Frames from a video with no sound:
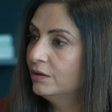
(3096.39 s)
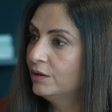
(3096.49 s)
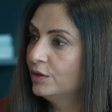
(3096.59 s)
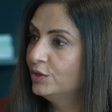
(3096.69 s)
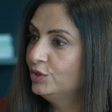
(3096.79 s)

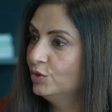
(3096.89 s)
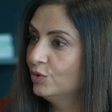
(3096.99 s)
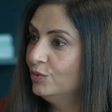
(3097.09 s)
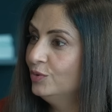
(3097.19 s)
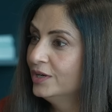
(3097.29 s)
uh, you
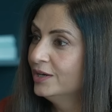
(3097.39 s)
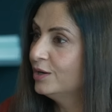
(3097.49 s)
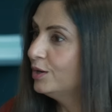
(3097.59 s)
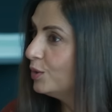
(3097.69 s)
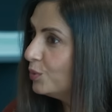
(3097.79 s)
know,
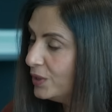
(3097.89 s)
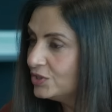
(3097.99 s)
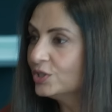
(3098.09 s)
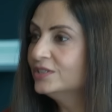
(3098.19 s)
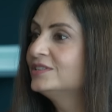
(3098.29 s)
mm. uh,
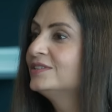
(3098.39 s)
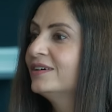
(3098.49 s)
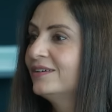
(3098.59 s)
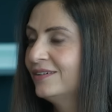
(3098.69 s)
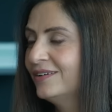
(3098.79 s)
which is,
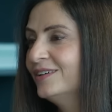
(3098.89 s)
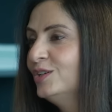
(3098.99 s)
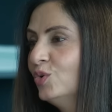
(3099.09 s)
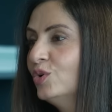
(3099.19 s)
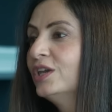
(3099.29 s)
uh,
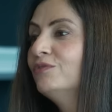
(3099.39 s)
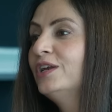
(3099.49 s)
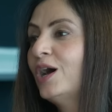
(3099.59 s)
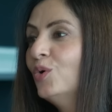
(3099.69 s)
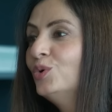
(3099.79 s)
you know,
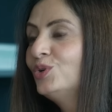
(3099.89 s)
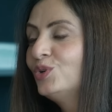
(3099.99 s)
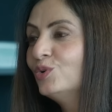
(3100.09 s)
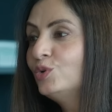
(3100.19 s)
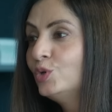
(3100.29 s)
given out
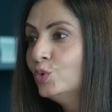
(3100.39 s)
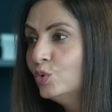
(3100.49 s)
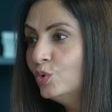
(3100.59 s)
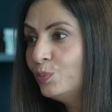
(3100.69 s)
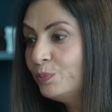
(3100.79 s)

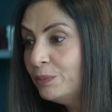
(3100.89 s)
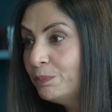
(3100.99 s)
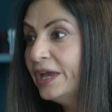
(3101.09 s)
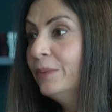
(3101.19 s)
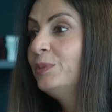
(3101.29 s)
to
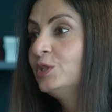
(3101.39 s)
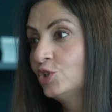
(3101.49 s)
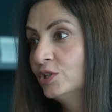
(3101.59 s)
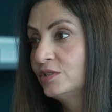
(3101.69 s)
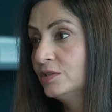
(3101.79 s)
prepare
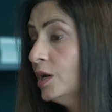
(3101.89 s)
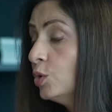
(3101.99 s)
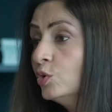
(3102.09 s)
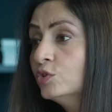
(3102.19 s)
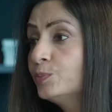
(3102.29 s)
pitches.
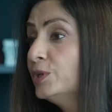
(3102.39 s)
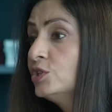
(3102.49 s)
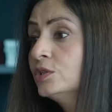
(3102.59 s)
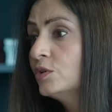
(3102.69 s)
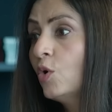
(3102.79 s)
Now, mm. those
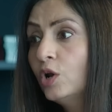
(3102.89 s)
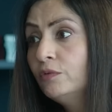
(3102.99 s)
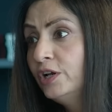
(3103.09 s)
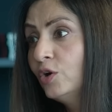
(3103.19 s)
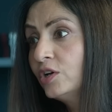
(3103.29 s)
pitches
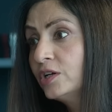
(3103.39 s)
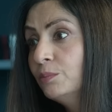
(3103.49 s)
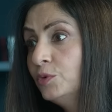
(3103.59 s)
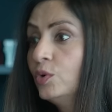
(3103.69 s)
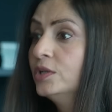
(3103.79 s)
all will not
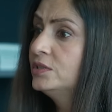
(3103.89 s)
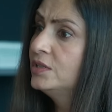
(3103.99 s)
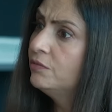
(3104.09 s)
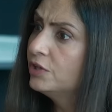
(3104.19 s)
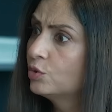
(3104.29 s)
come to us,
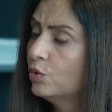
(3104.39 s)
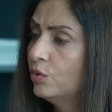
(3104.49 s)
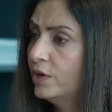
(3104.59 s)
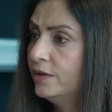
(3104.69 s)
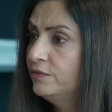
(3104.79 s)
they will
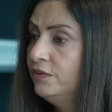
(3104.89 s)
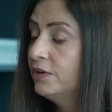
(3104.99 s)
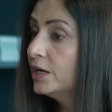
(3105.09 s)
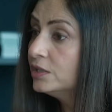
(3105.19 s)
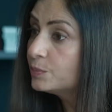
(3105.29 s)
go
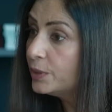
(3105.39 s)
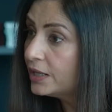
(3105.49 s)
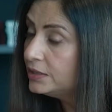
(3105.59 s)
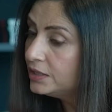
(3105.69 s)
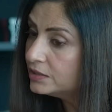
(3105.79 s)
everywhere else. But
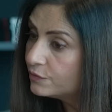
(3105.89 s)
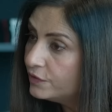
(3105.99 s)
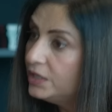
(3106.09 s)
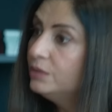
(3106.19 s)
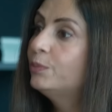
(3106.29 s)
I think it's
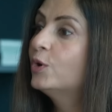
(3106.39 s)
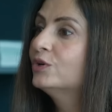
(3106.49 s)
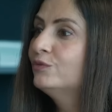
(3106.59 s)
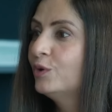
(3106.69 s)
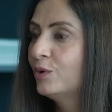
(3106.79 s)
very
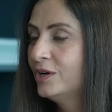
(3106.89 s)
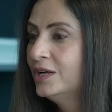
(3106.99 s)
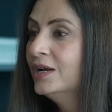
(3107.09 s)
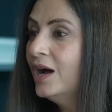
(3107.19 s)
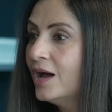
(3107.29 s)
important for
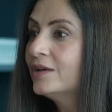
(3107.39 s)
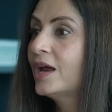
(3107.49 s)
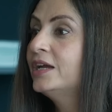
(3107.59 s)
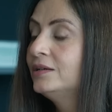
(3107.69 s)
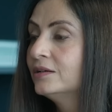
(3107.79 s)
our
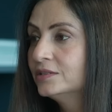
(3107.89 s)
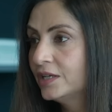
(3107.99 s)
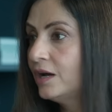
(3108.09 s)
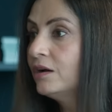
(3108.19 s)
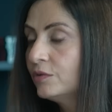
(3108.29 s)
writers
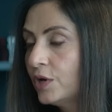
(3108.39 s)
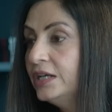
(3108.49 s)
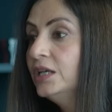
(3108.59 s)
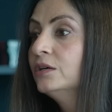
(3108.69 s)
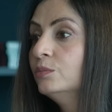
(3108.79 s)
and our
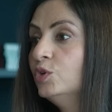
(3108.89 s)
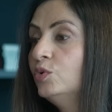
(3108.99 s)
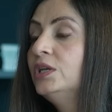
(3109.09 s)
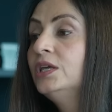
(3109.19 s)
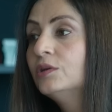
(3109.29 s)
writing
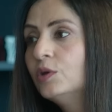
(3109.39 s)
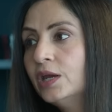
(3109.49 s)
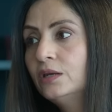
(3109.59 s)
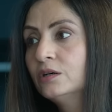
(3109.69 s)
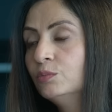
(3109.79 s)
community,
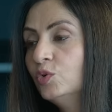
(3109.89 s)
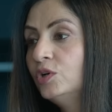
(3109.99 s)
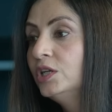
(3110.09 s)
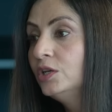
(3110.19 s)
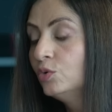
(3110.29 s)
creator
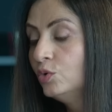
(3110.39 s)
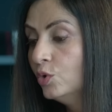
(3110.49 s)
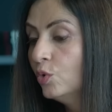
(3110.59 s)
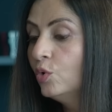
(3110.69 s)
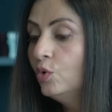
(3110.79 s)
community to
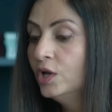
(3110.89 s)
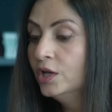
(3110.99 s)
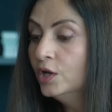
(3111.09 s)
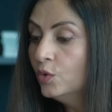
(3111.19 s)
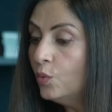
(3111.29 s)
know
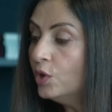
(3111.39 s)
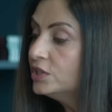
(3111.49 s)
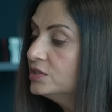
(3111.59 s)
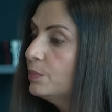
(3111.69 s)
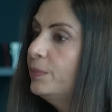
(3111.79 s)

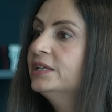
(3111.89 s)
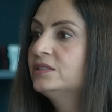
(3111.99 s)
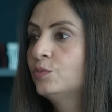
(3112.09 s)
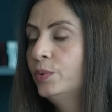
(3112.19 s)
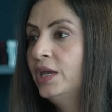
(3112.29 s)
what is the
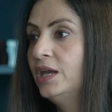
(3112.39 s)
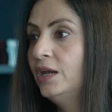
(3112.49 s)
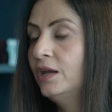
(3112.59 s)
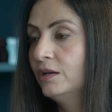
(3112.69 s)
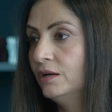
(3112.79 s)
best
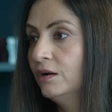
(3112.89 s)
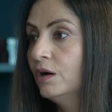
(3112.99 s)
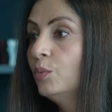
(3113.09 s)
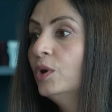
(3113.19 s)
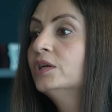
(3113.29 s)
way, uh,
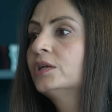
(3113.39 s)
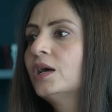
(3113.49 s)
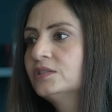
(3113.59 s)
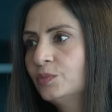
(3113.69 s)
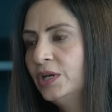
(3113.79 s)
a world
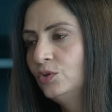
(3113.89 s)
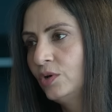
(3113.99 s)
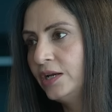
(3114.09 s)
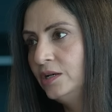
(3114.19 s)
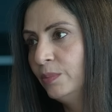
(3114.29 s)
class way to
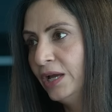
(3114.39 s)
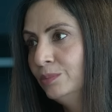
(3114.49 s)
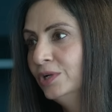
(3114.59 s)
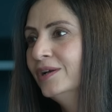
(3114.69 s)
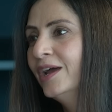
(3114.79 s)
write a
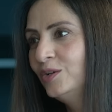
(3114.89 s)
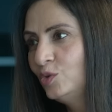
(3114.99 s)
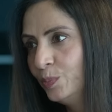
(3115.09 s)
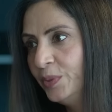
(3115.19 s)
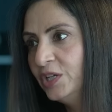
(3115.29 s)
Bible and mm. to hmm.